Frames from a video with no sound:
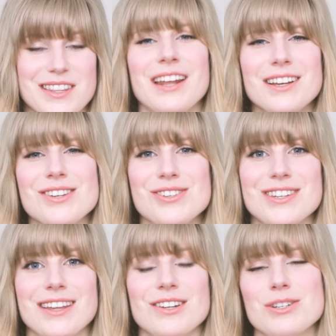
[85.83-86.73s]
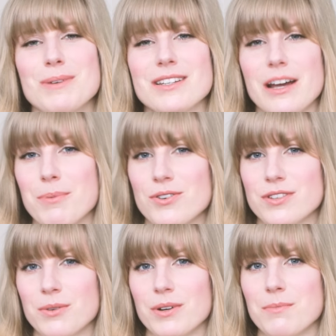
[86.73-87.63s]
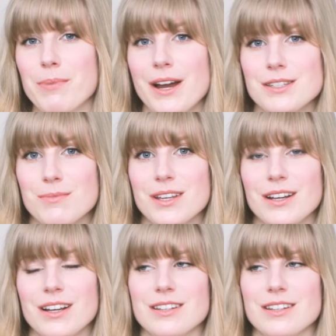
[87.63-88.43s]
And I guess I should say that just because I personally wouldn't buy something,